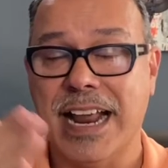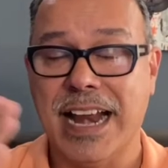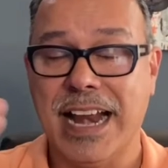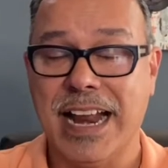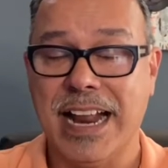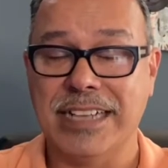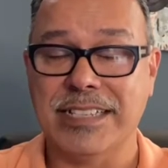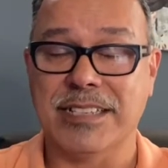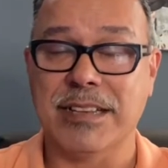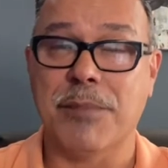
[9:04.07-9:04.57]

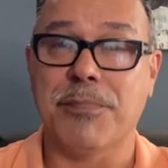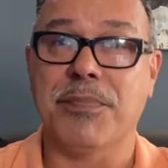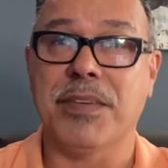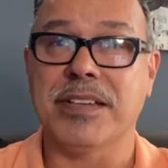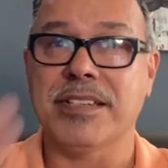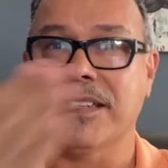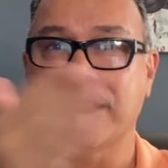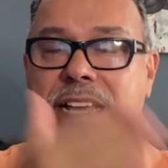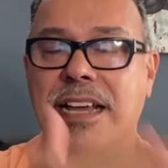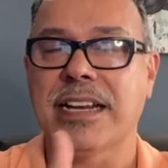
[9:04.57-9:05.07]
some
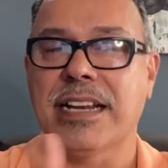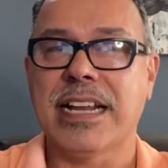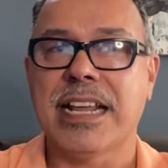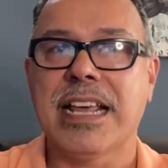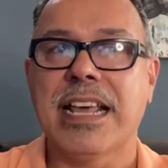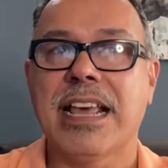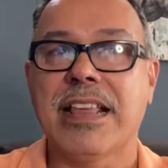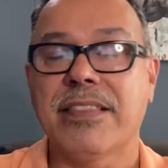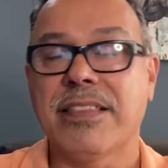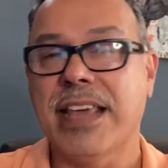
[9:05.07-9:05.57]
things that
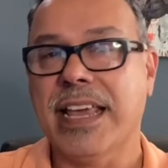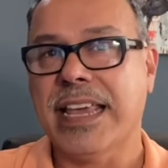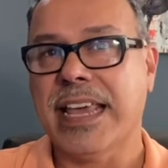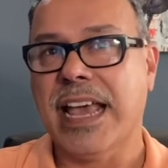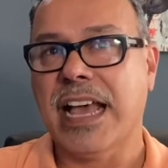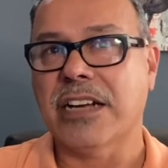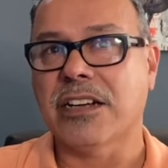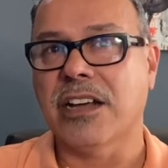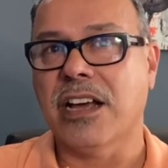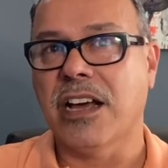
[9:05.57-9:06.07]
they
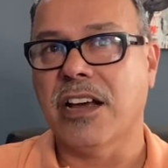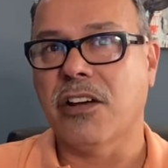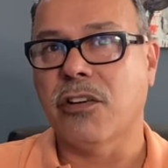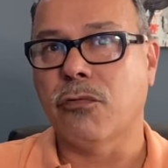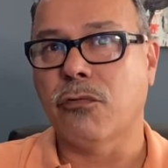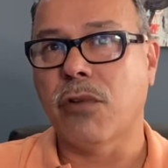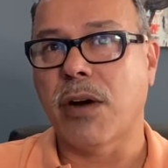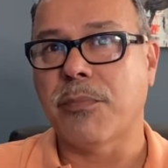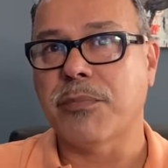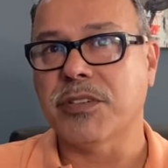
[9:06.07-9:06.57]
can't
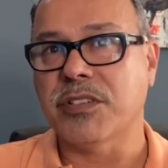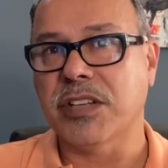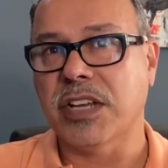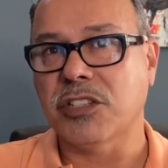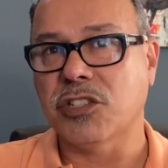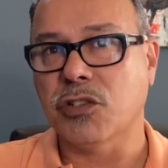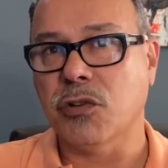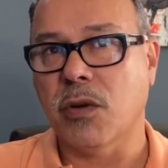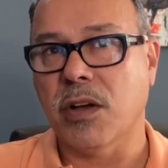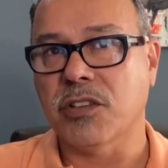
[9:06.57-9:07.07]

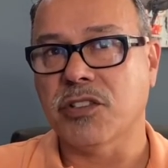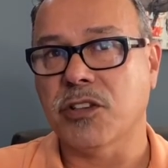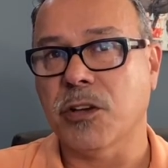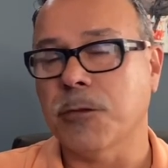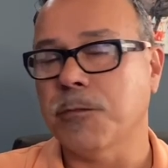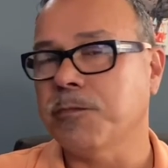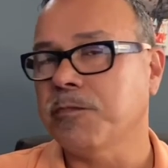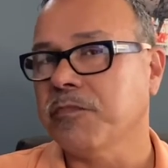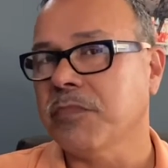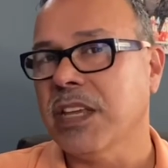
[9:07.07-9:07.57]
represent you on. So
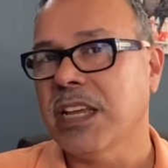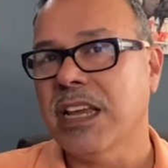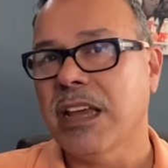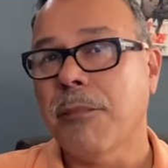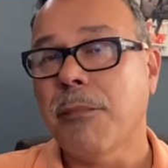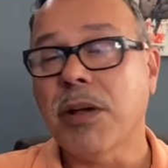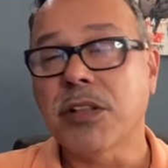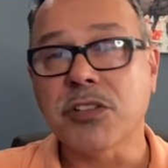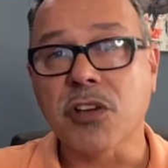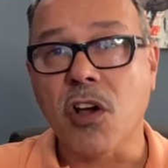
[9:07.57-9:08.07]

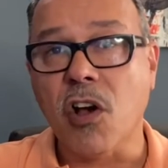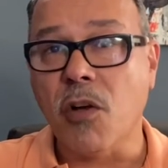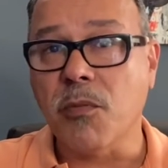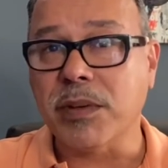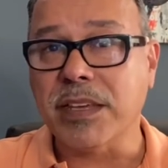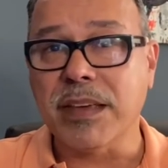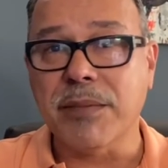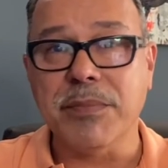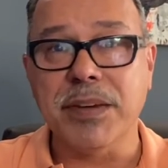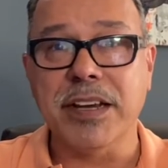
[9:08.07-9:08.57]
building a home
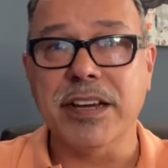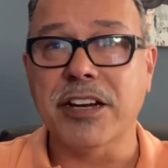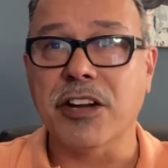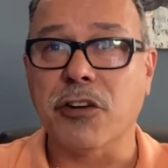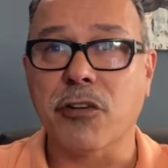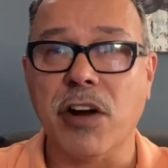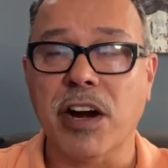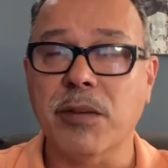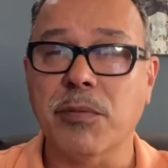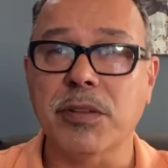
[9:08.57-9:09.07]
can be an
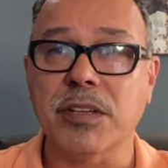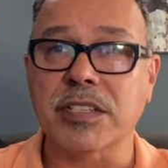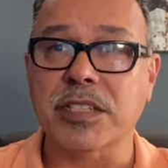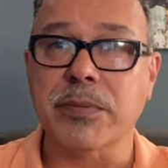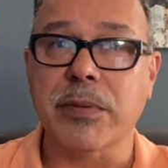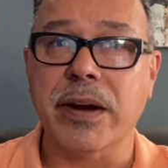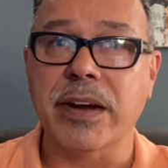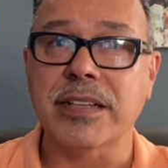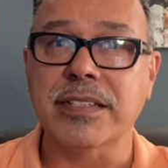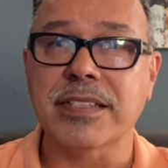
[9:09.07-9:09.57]
incredible
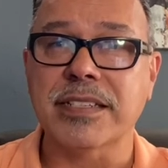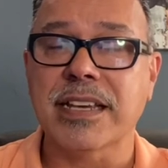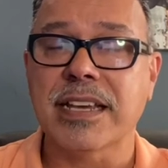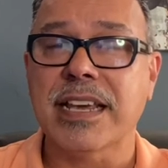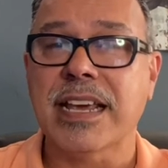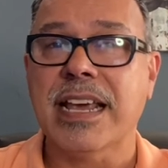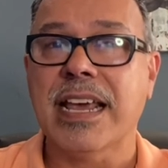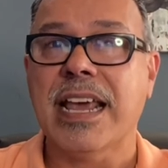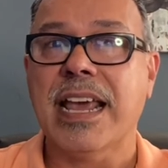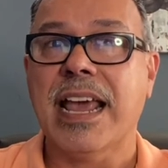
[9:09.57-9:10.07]
experience,
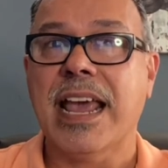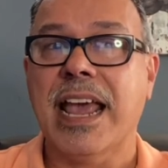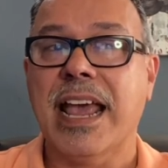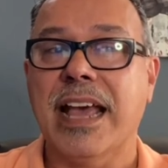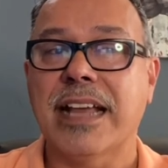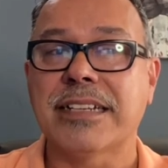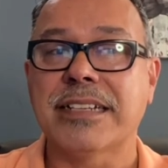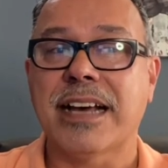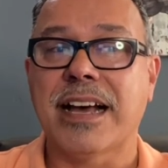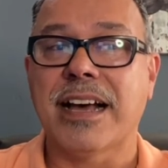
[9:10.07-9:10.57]

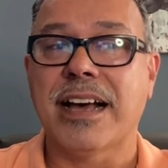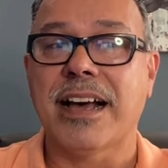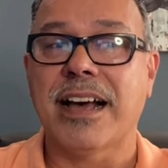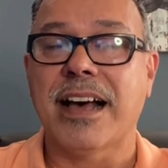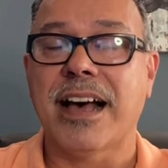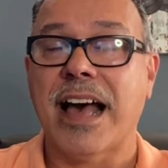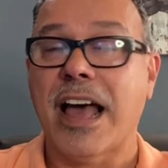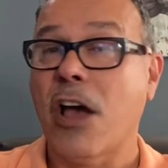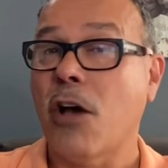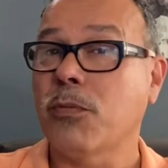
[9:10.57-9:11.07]
and
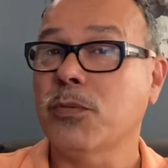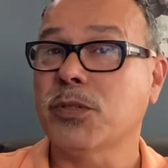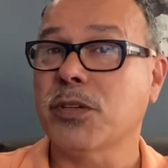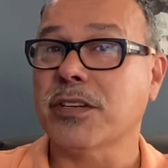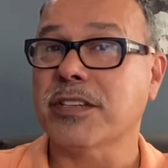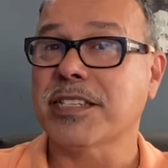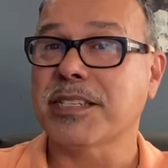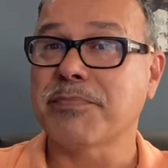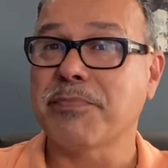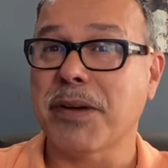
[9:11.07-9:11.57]
I hope to
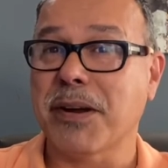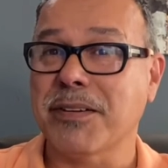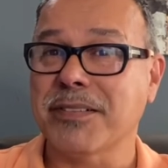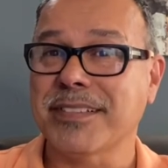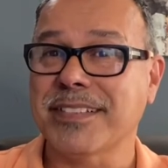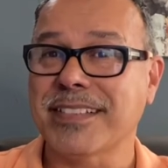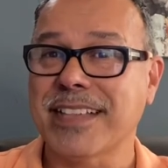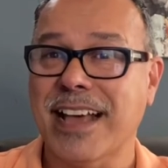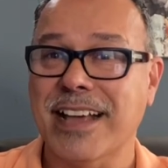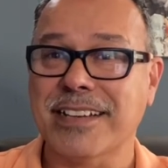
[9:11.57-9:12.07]
experience
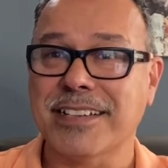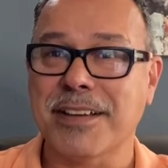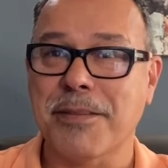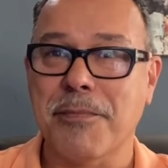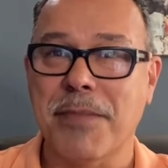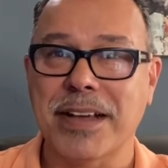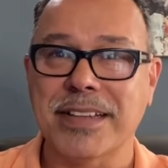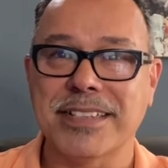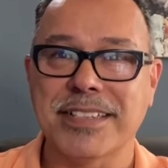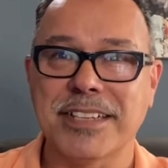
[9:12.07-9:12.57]
that
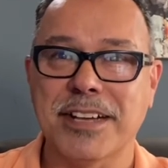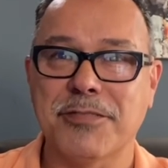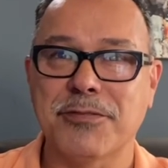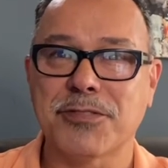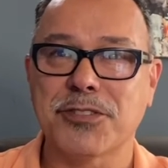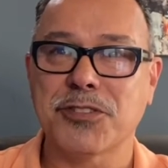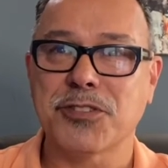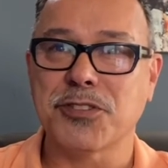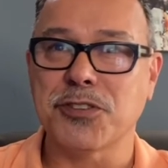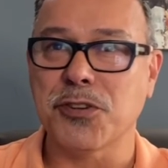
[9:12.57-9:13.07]
myself
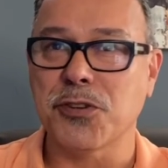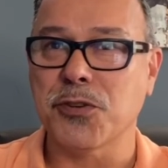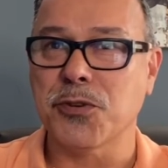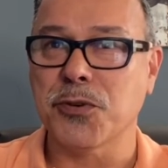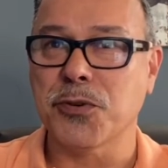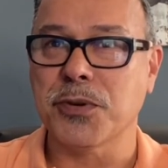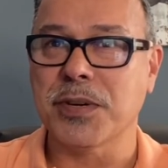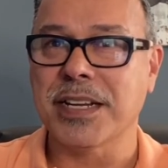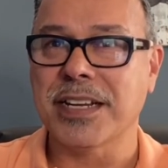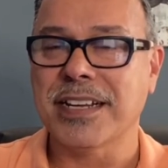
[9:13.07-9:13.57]

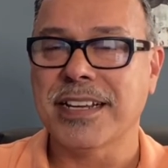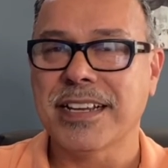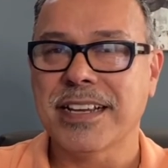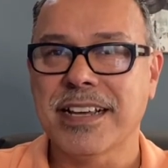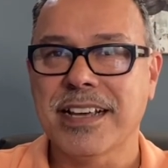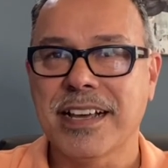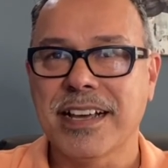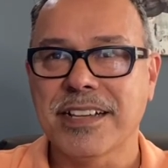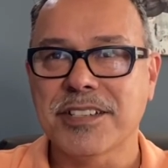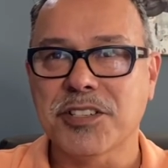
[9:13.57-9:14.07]
soon.
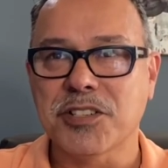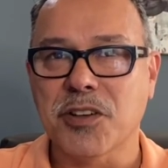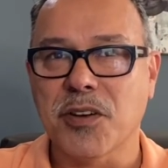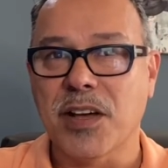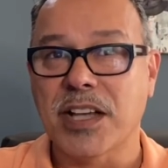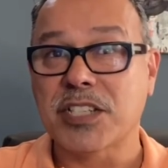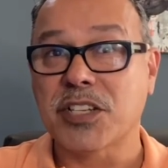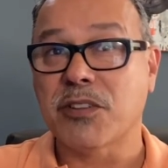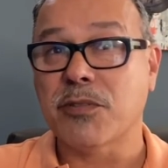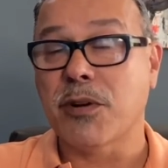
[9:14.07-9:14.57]
So
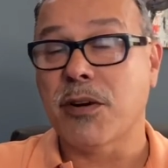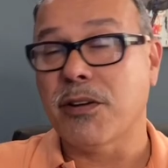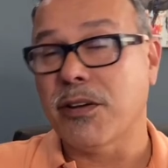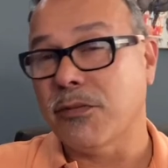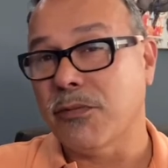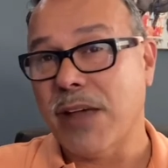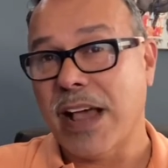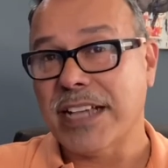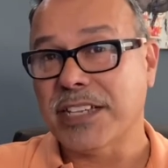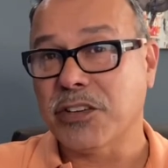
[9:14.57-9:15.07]
as a
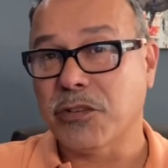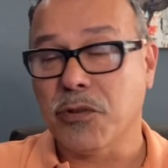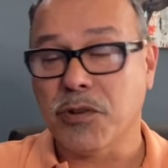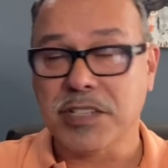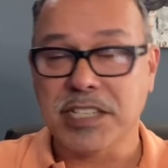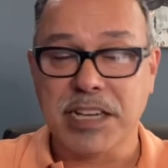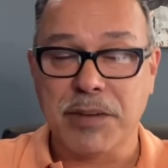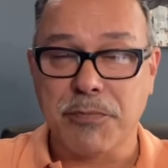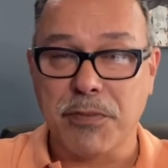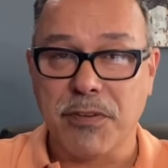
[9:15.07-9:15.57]
real
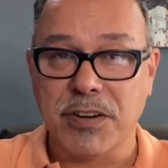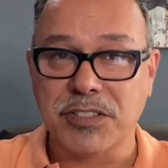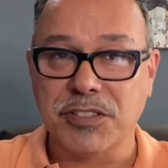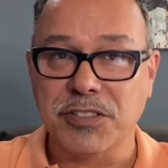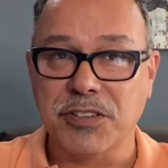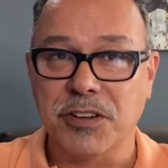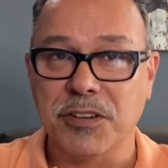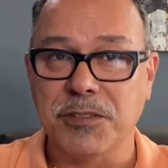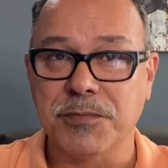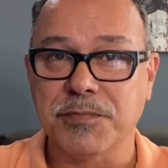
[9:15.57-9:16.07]
estate
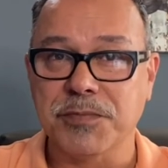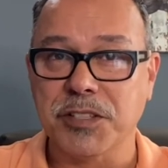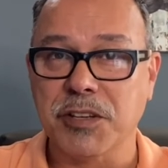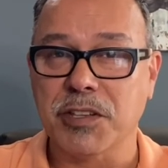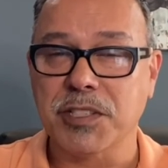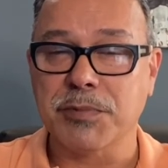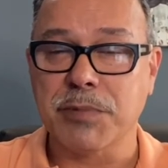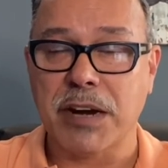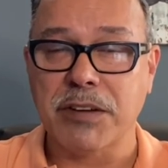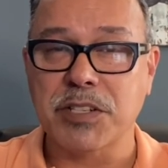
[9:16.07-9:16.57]
professional,
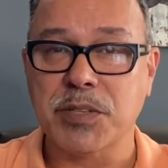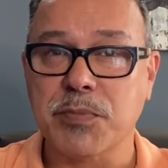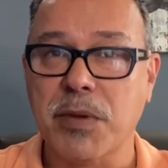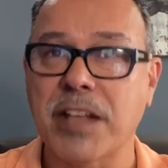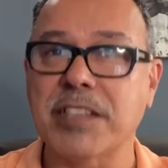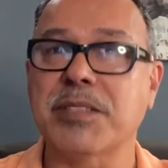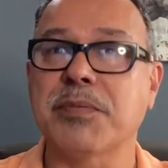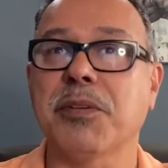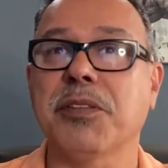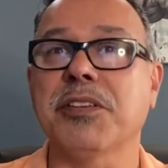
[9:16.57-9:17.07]
it's my
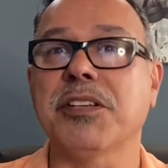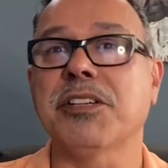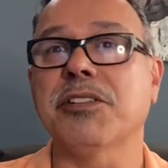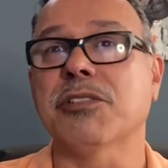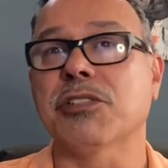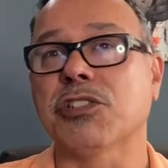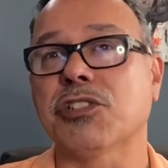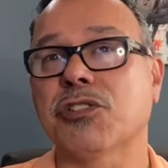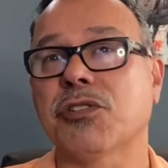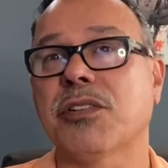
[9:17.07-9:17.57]
responsibility to
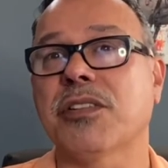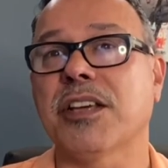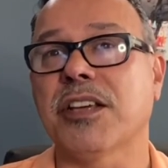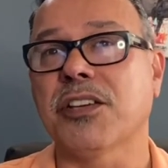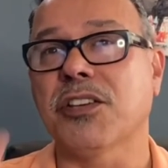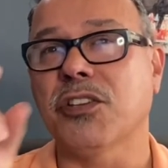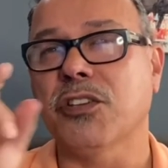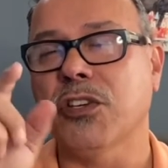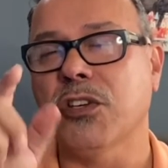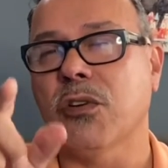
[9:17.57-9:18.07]
ensure that
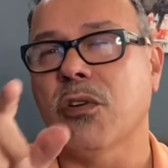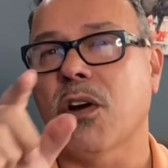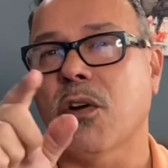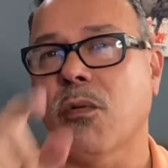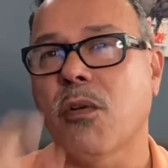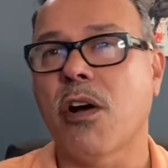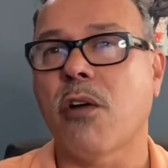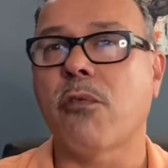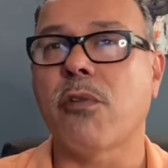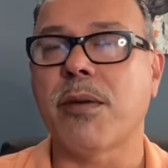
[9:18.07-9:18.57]
you are
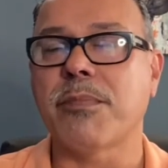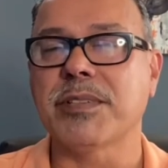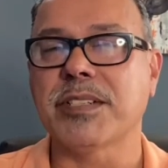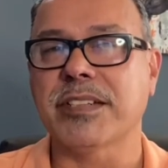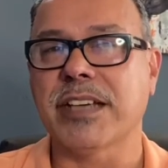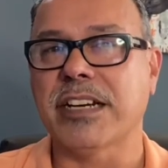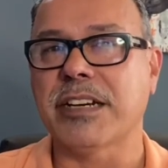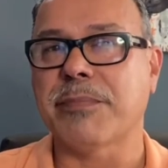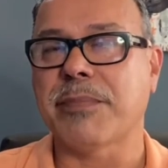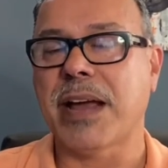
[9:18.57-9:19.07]
well
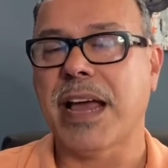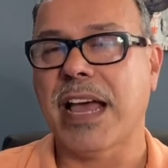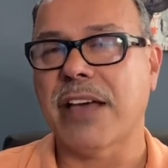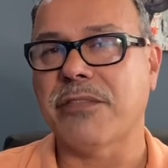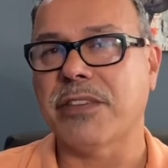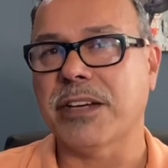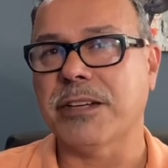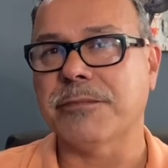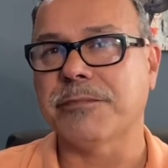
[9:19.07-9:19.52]
represented by having